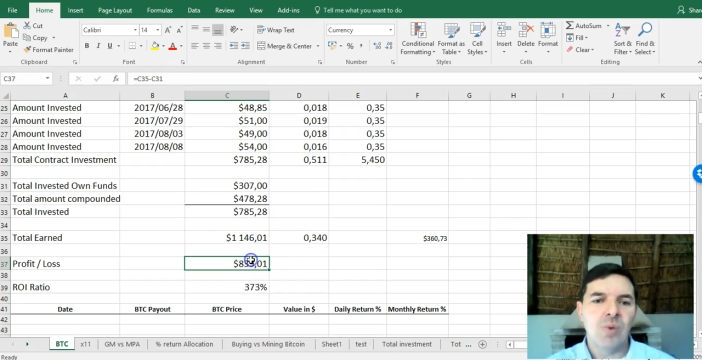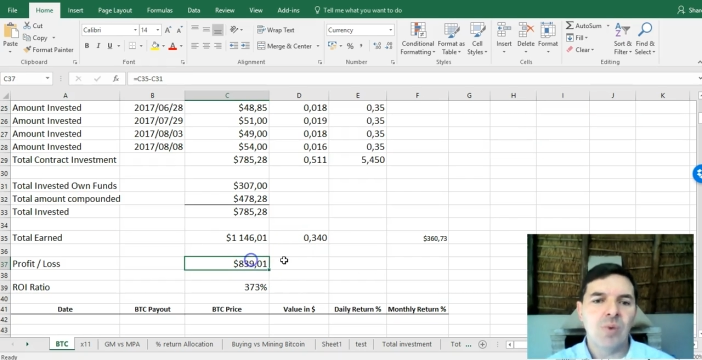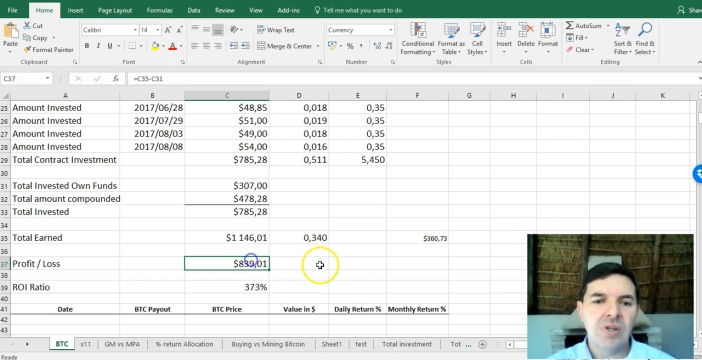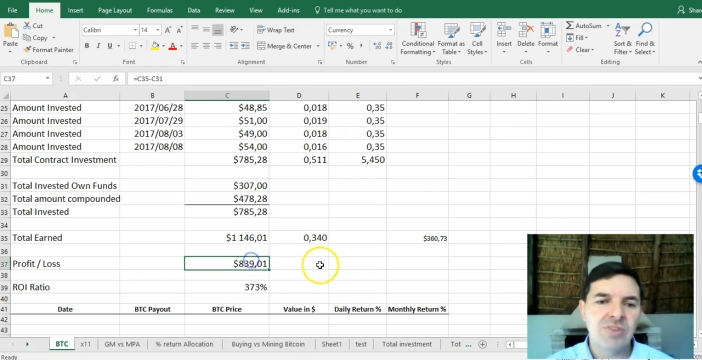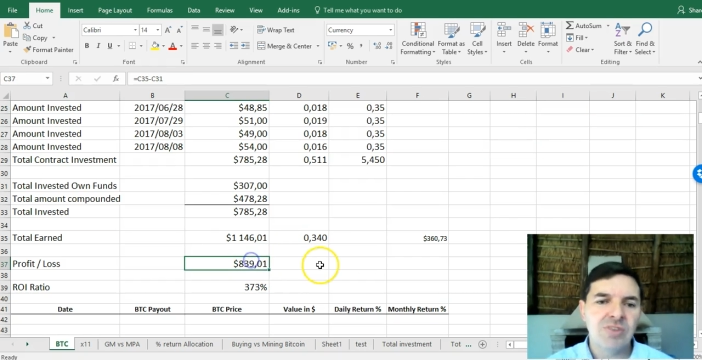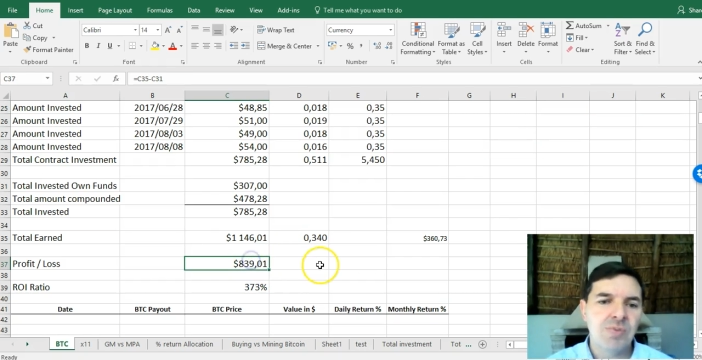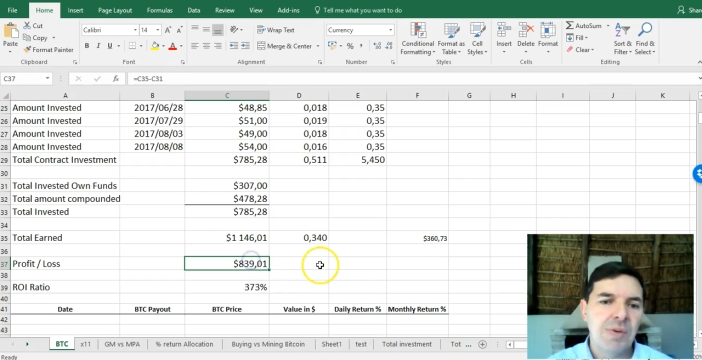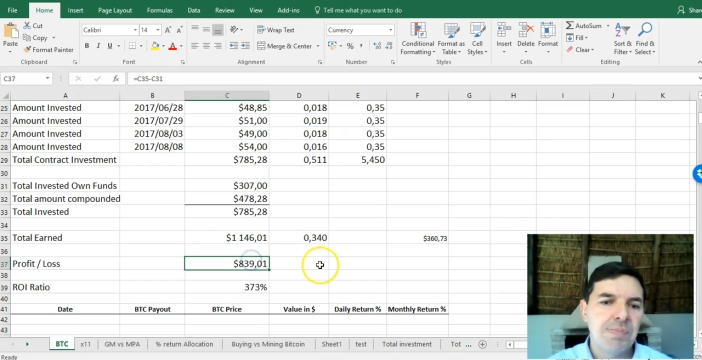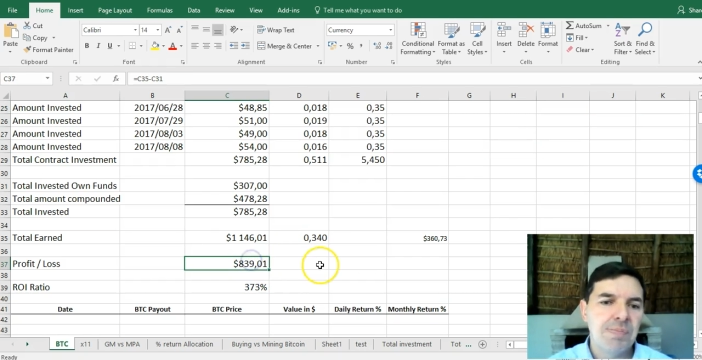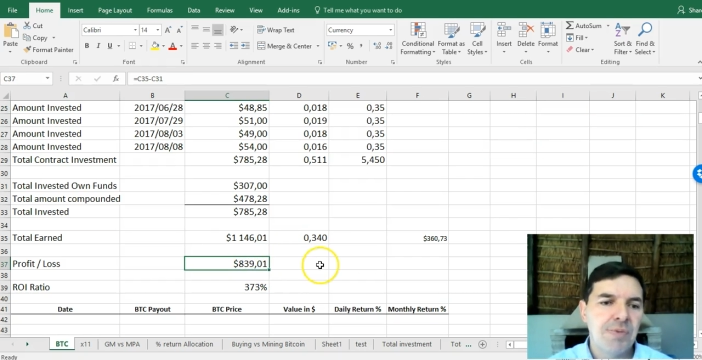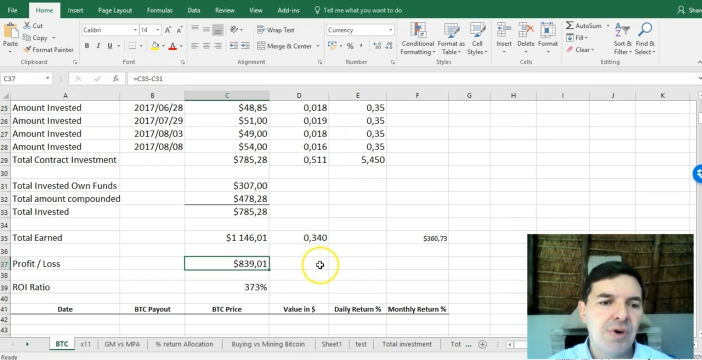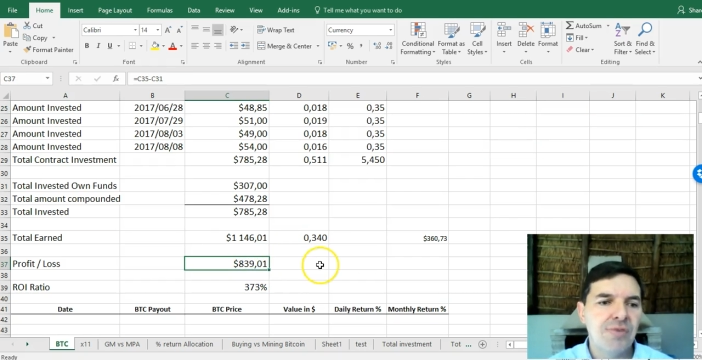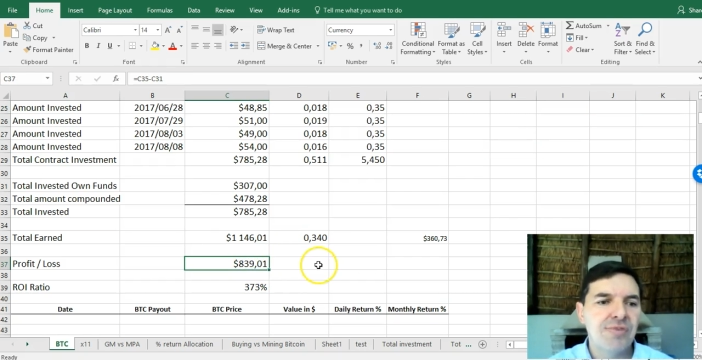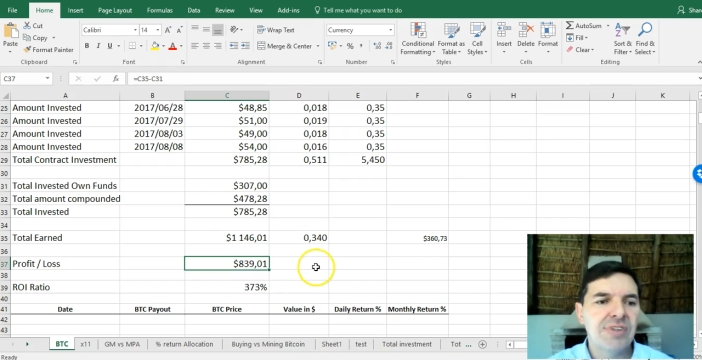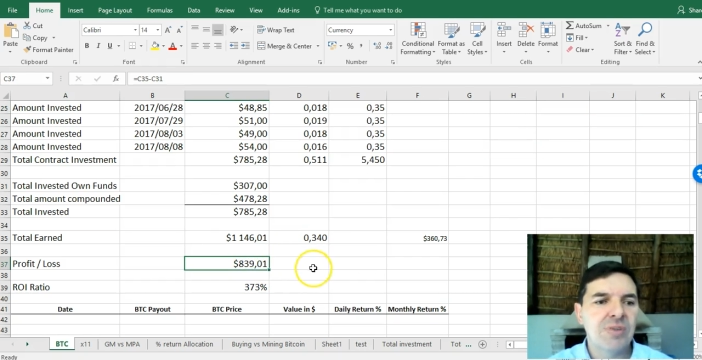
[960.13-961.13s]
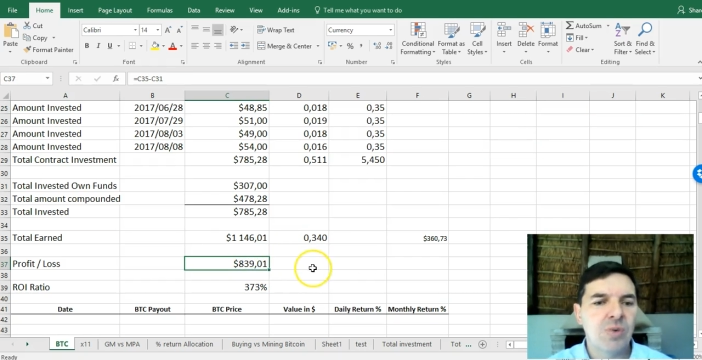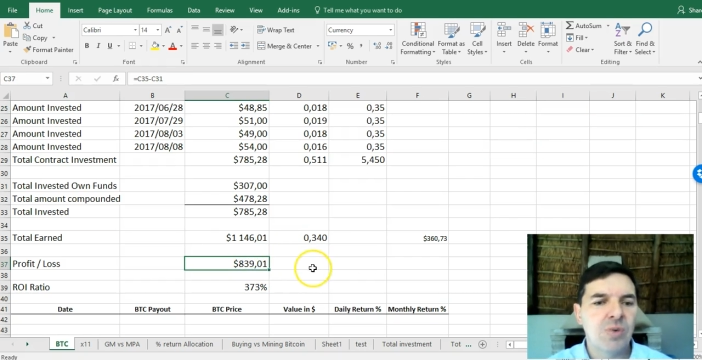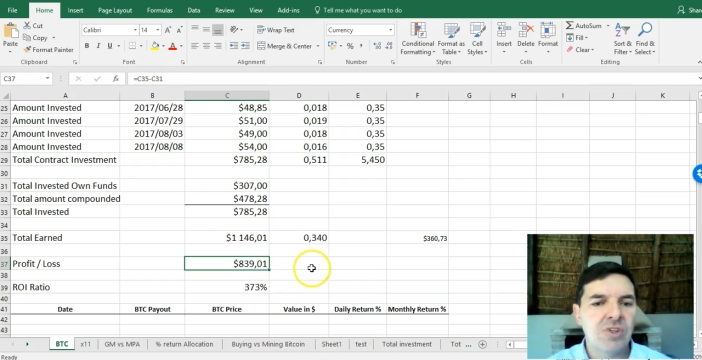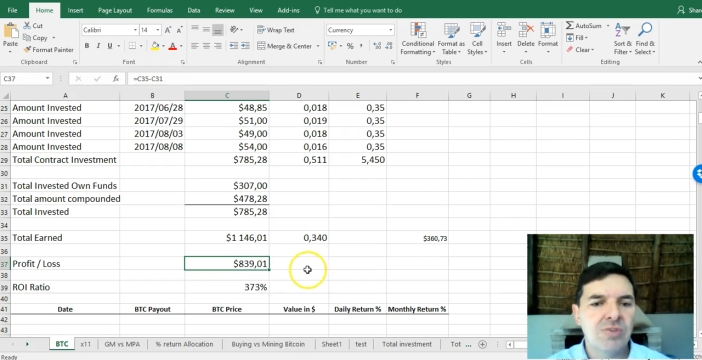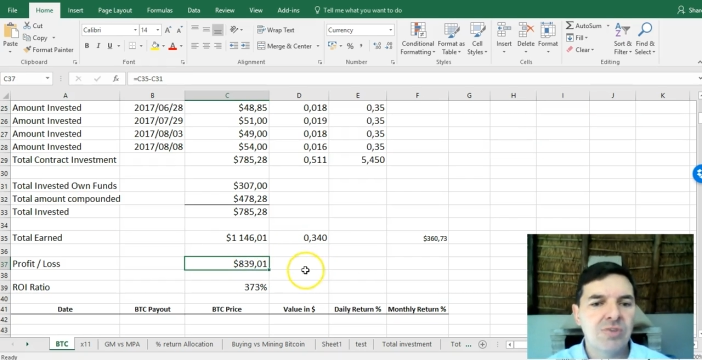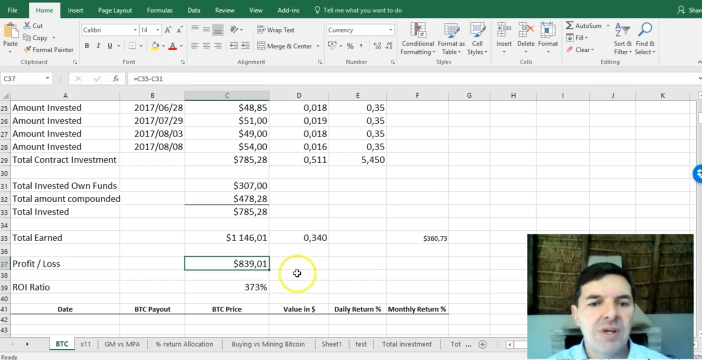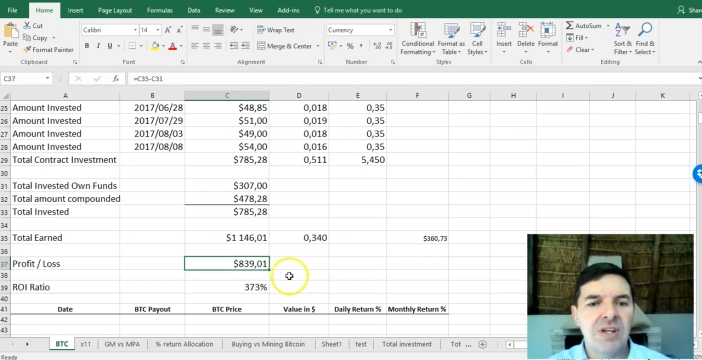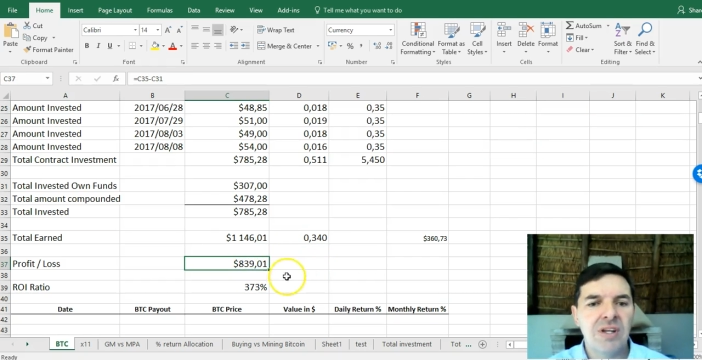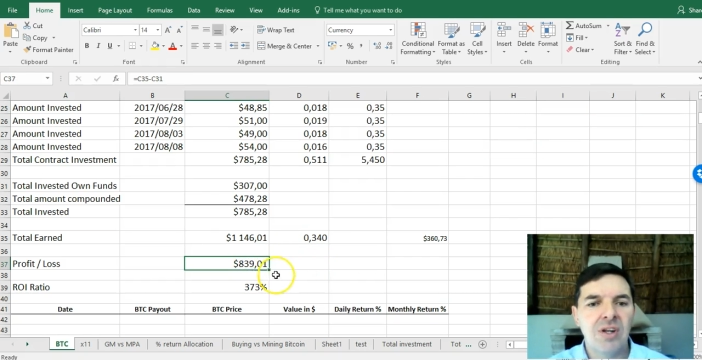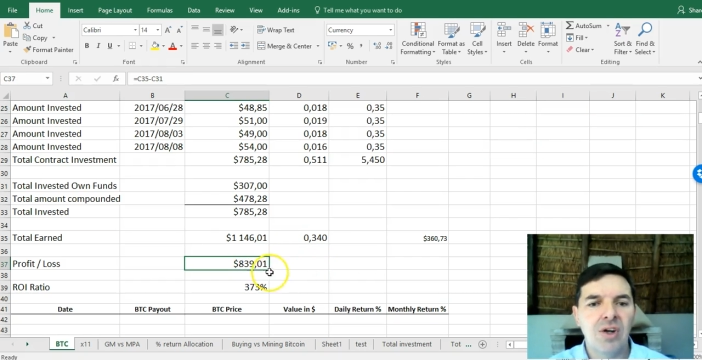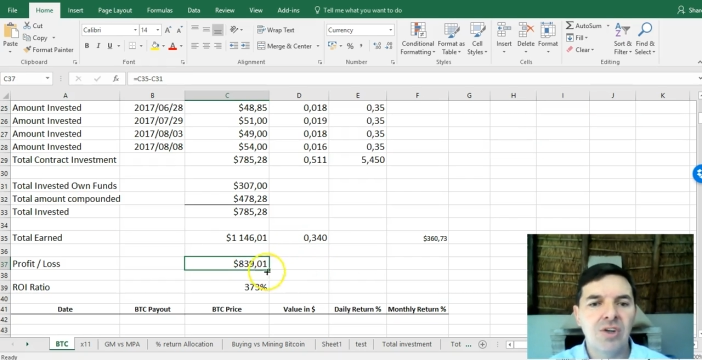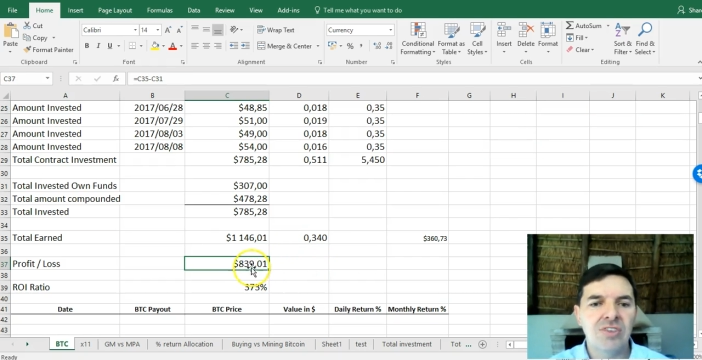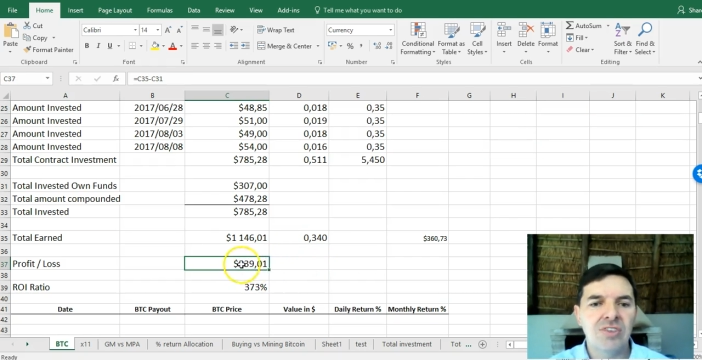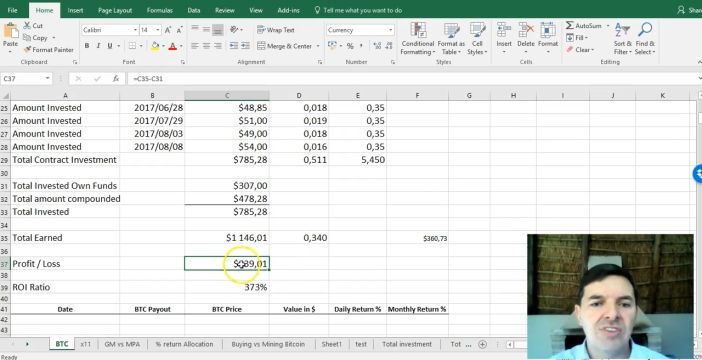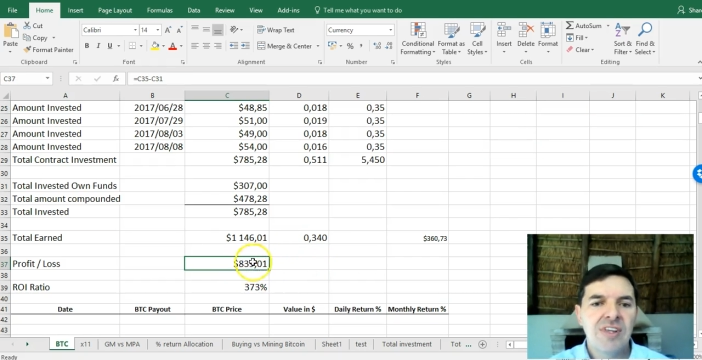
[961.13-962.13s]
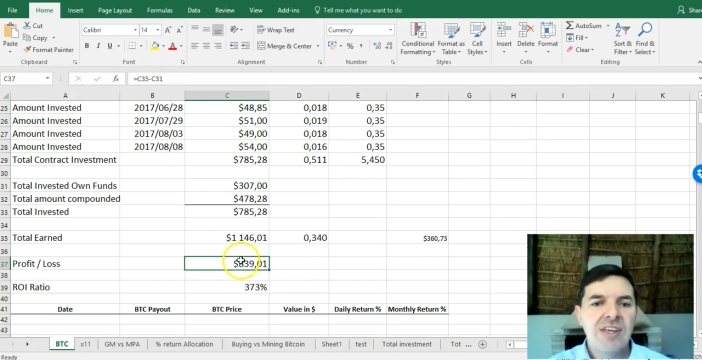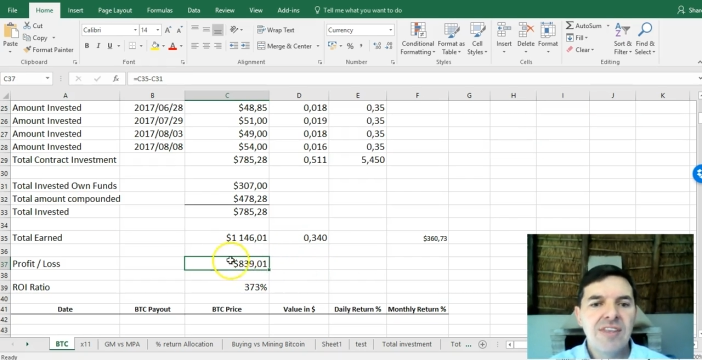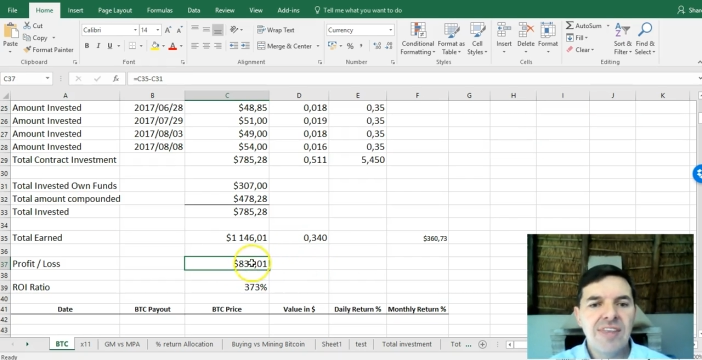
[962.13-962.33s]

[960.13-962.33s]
What is my profit, what's my loss?